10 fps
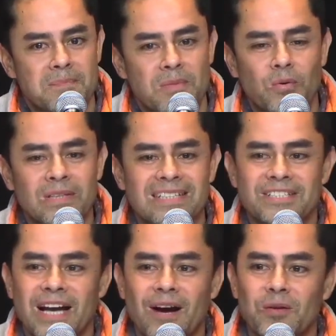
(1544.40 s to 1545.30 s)
But when this
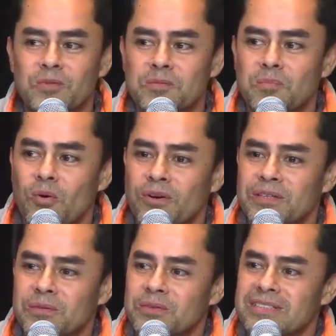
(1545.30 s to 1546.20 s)
child was born,
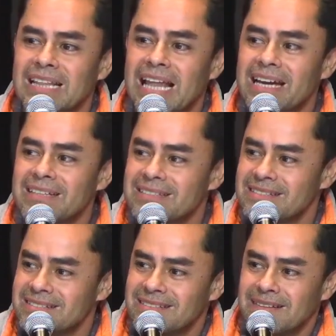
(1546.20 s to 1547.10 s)
there was a light